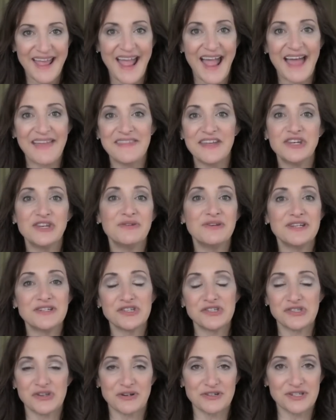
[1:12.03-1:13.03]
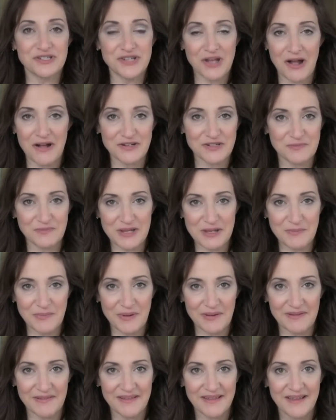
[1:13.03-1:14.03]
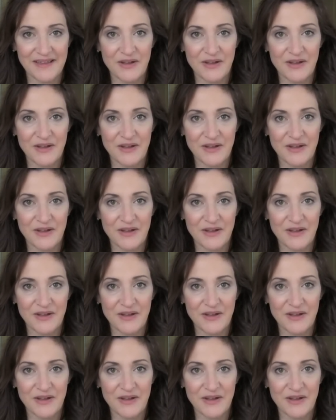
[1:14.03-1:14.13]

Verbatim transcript: and then you need to start to talk to people